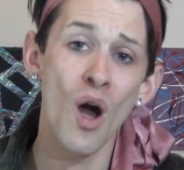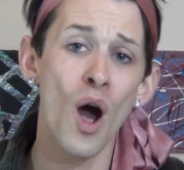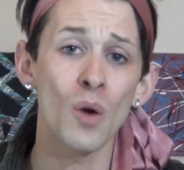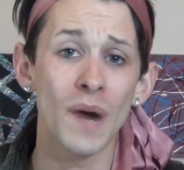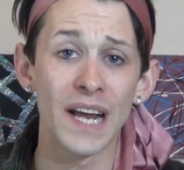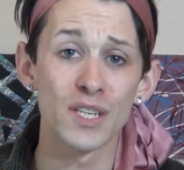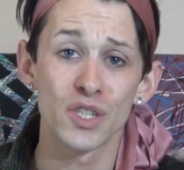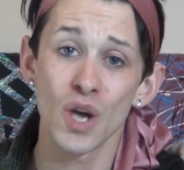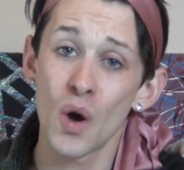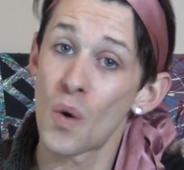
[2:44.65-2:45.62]
Alright,
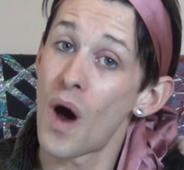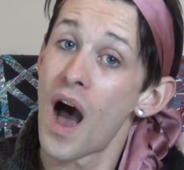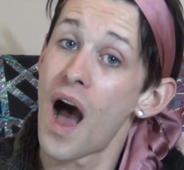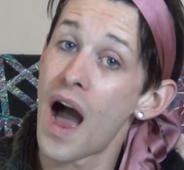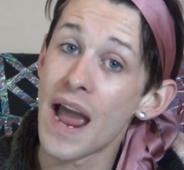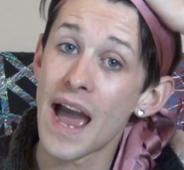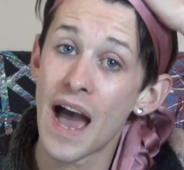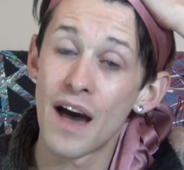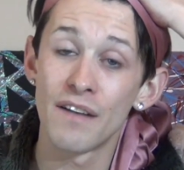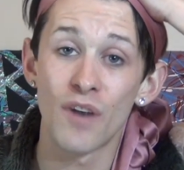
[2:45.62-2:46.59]
so I
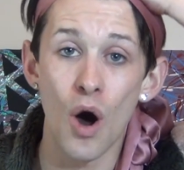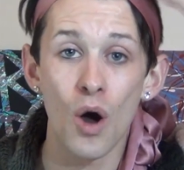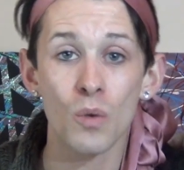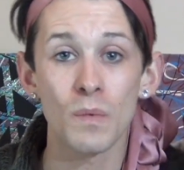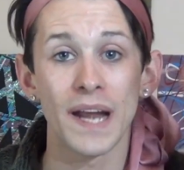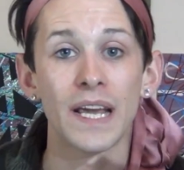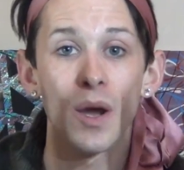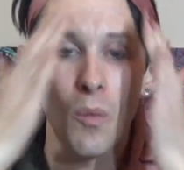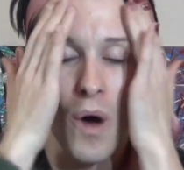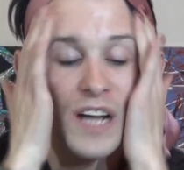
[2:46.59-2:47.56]
have
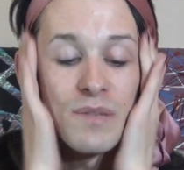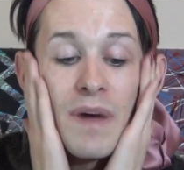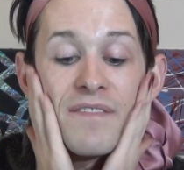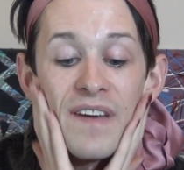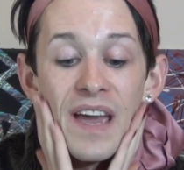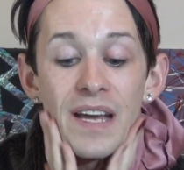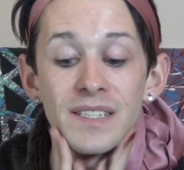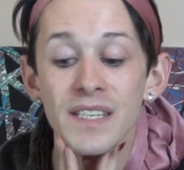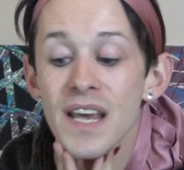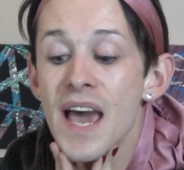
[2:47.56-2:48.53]
already washed my
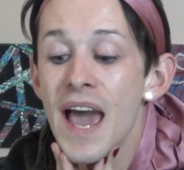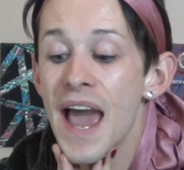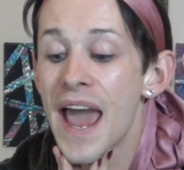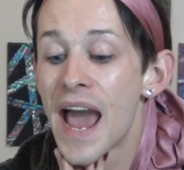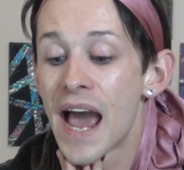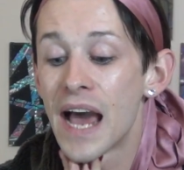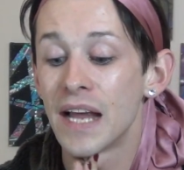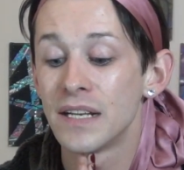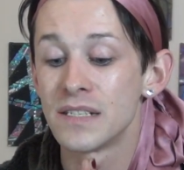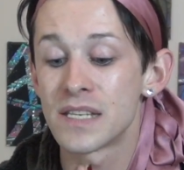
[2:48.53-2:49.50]
face
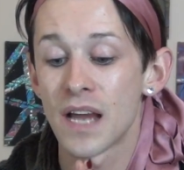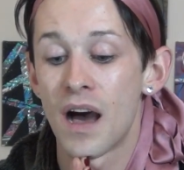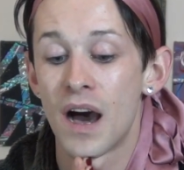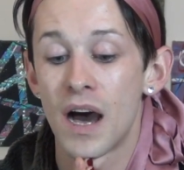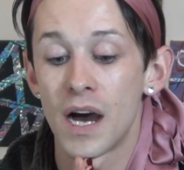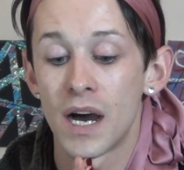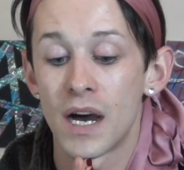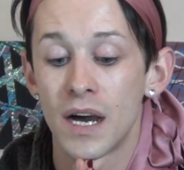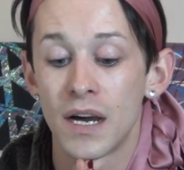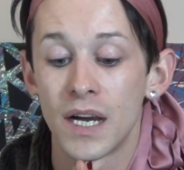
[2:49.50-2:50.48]
and
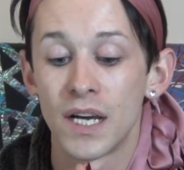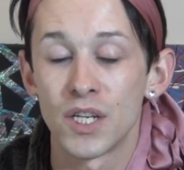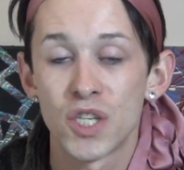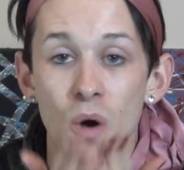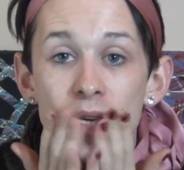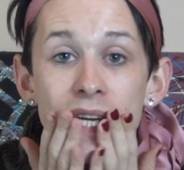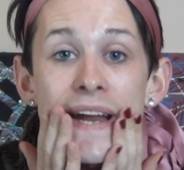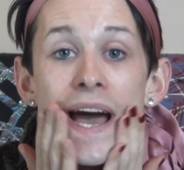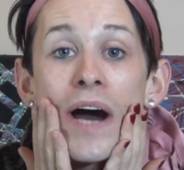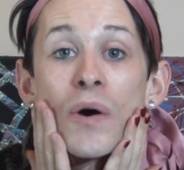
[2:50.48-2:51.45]
uh, toned
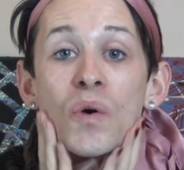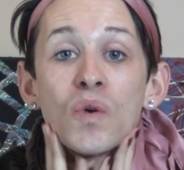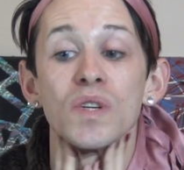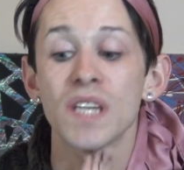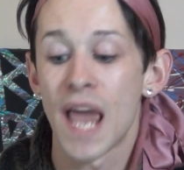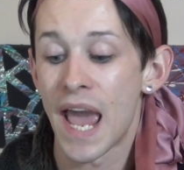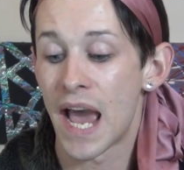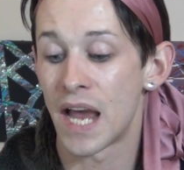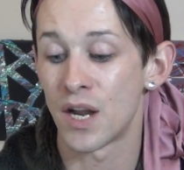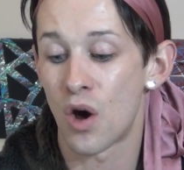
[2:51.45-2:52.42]
it out
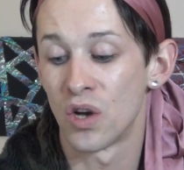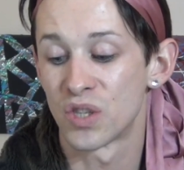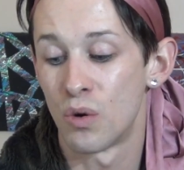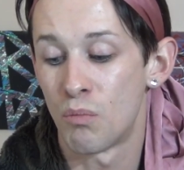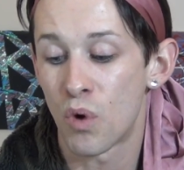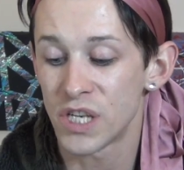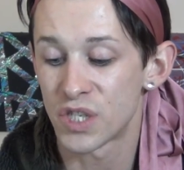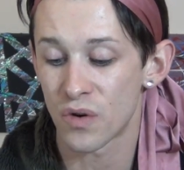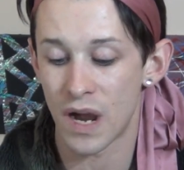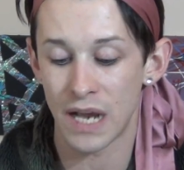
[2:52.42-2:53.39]
and also
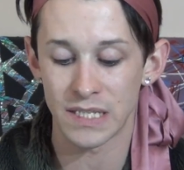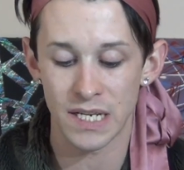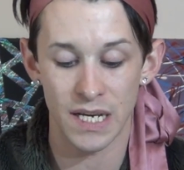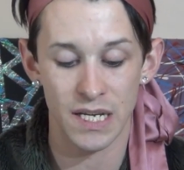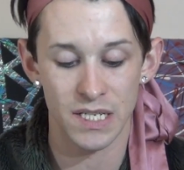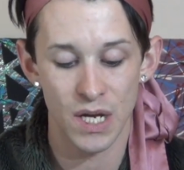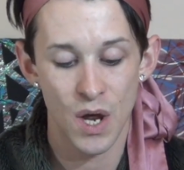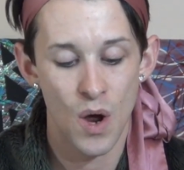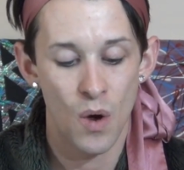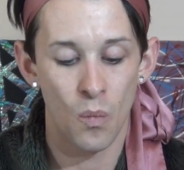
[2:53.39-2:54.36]
moisturized it
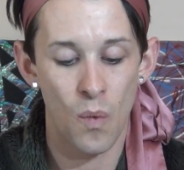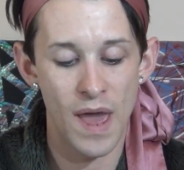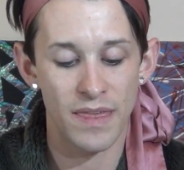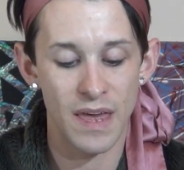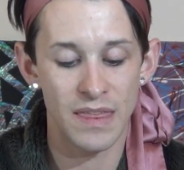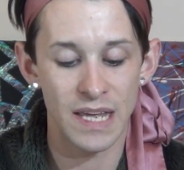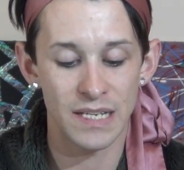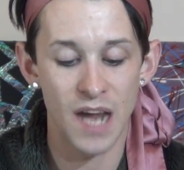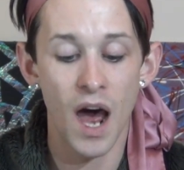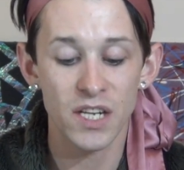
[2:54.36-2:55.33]
with
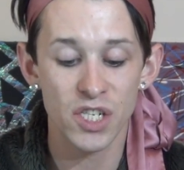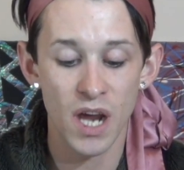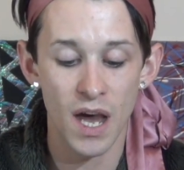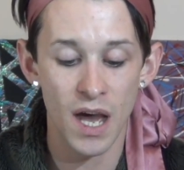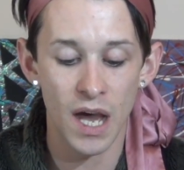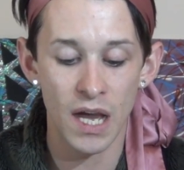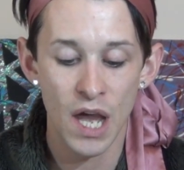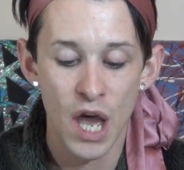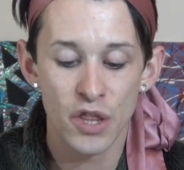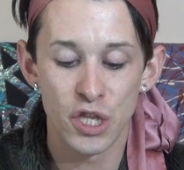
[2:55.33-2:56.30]
the
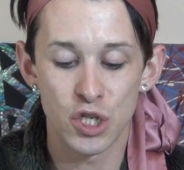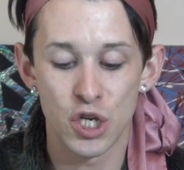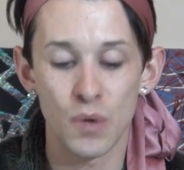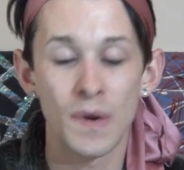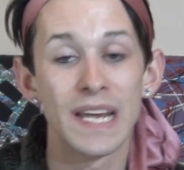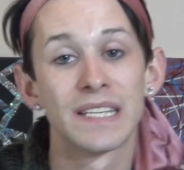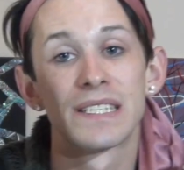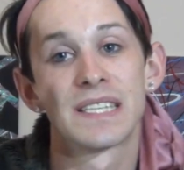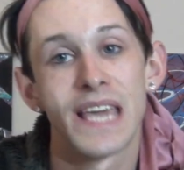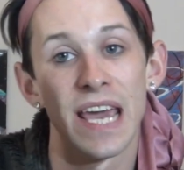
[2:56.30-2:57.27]
Tatcha the Dewy
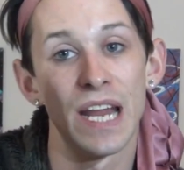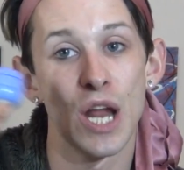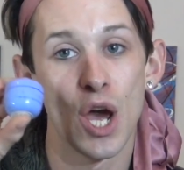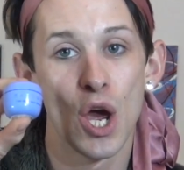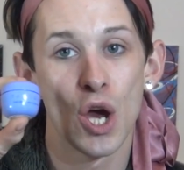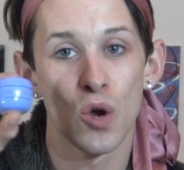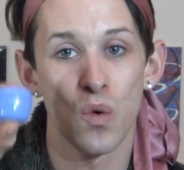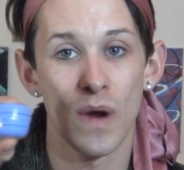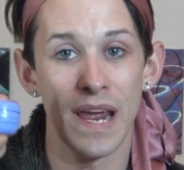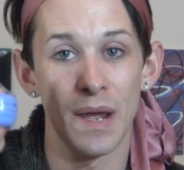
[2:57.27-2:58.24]
Skin
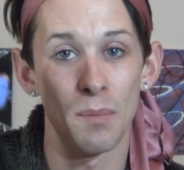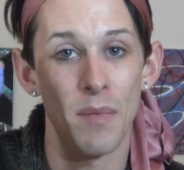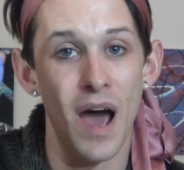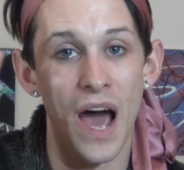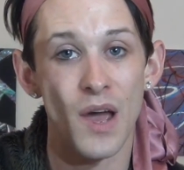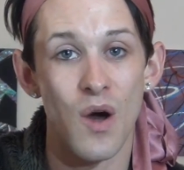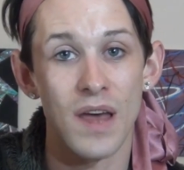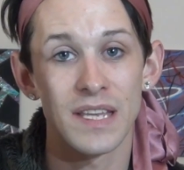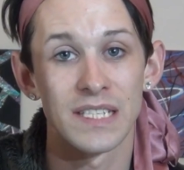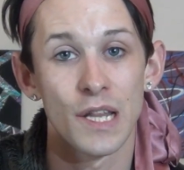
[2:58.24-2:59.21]
Cream. I
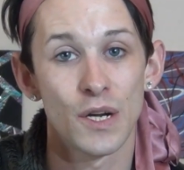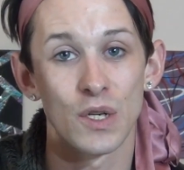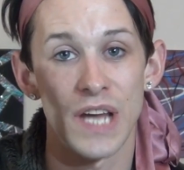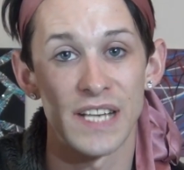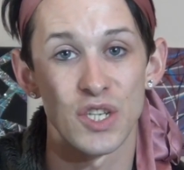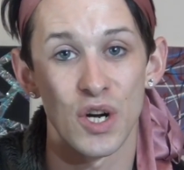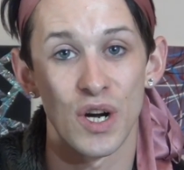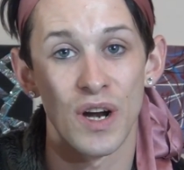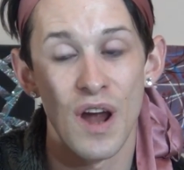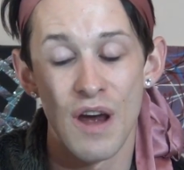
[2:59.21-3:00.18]
got this little
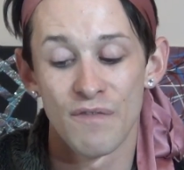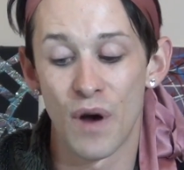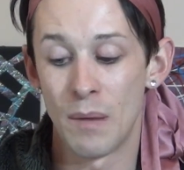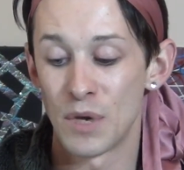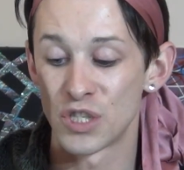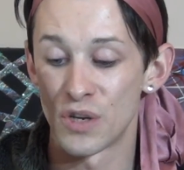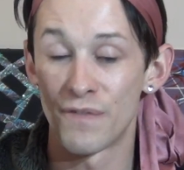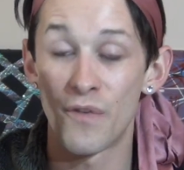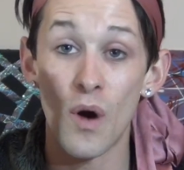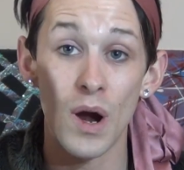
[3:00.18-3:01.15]
tester from
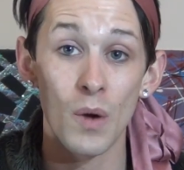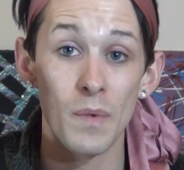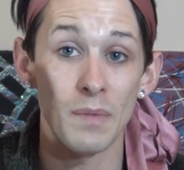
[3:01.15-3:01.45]
Sephora